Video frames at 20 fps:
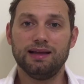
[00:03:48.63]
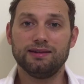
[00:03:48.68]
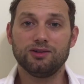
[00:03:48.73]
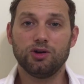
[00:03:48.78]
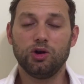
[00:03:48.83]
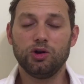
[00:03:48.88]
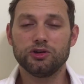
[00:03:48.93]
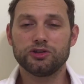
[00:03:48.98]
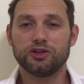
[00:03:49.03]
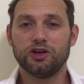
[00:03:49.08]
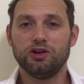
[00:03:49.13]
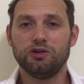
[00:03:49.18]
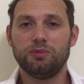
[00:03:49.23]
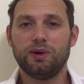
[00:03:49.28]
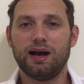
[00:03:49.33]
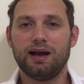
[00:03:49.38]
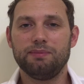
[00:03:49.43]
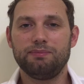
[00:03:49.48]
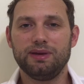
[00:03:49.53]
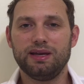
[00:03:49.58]
And also
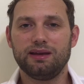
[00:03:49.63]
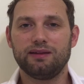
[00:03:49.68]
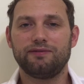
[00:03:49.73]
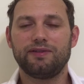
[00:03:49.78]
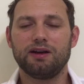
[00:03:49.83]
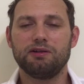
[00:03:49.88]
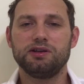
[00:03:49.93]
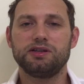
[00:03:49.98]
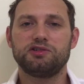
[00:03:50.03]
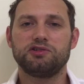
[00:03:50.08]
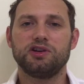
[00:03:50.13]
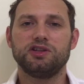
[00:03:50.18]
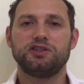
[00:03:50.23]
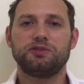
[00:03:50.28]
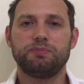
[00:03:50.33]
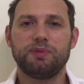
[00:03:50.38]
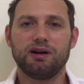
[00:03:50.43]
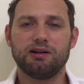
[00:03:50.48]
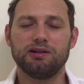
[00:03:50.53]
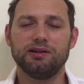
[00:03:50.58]
by being very
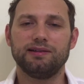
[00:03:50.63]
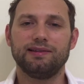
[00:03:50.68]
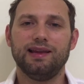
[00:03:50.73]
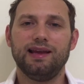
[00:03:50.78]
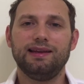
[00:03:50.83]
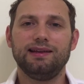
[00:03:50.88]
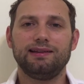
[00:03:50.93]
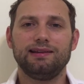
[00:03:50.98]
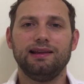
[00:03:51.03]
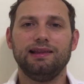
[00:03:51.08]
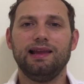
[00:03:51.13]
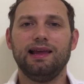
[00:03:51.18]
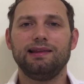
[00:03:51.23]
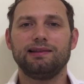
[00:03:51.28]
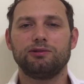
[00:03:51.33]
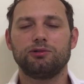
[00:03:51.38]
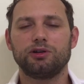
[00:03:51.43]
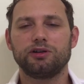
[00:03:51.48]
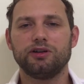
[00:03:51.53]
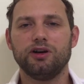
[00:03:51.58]
transparent, letting the
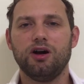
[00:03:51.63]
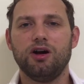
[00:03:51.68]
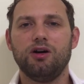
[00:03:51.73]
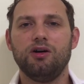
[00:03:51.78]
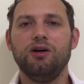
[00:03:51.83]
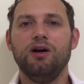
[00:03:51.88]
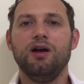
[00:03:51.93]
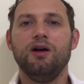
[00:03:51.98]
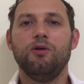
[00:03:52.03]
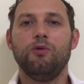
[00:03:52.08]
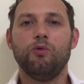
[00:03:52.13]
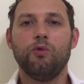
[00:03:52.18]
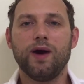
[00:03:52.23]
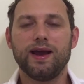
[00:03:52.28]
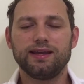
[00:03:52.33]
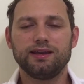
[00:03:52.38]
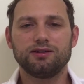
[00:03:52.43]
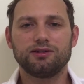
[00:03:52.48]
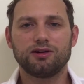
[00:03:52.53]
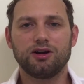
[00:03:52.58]
landlord know
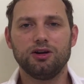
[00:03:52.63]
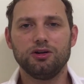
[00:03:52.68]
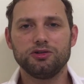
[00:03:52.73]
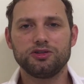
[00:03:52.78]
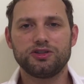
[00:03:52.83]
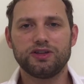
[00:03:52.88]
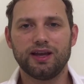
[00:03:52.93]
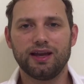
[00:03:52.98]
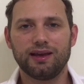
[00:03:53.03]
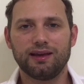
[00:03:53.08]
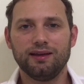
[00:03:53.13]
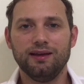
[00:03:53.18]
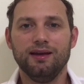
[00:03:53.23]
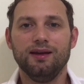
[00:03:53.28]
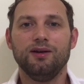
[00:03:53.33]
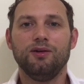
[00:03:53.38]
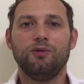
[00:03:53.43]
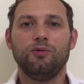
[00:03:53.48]
when you're hosting,